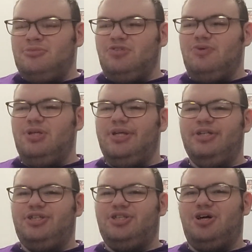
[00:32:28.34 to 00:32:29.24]
really
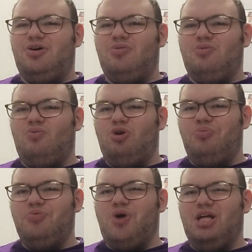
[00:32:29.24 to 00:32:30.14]
good show. We'll
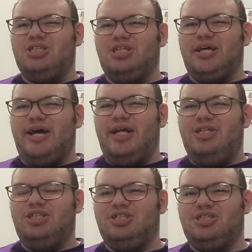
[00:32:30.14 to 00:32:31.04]
be watching that.
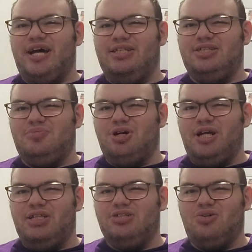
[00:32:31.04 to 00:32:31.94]
Just had some
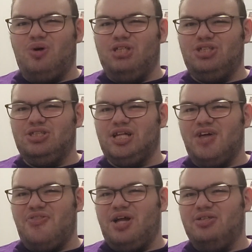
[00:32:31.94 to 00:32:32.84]
unanswered questions that I
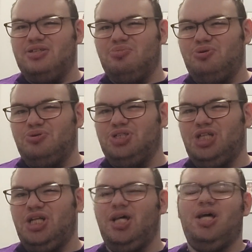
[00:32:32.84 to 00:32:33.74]
think is some
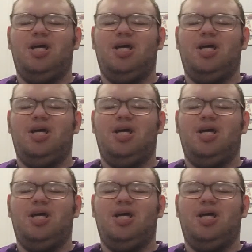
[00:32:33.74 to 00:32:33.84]
bullshit.